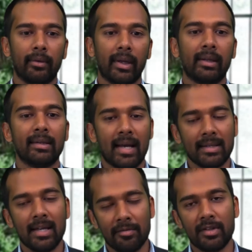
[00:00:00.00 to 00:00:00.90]
in
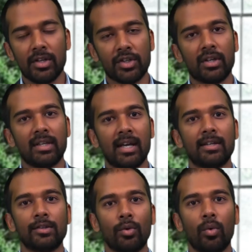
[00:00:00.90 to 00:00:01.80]
that definition, there
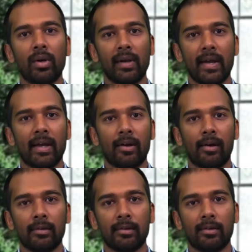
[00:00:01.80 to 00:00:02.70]
is no clear
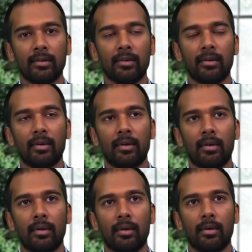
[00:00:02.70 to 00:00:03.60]
cut
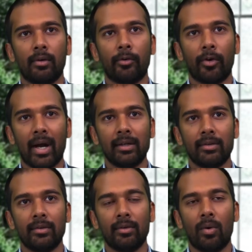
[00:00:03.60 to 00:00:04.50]

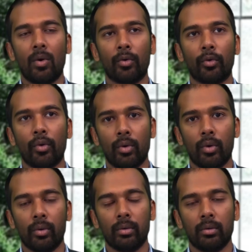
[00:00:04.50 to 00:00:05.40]
right or
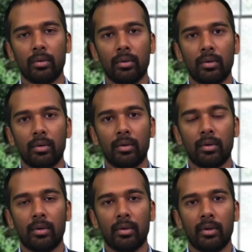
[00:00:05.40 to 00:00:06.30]
wrong
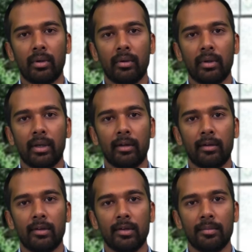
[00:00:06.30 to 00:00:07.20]

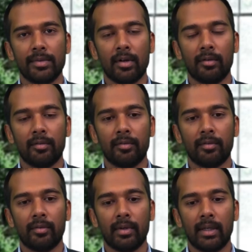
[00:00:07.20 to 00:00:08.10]
in terms
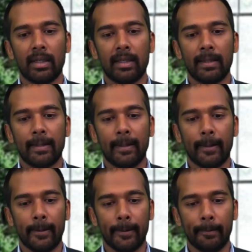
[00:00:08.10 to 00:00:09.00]
of,
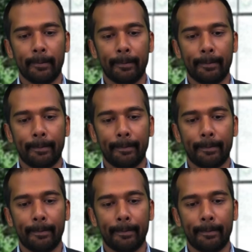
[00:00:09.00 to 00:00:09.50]
um,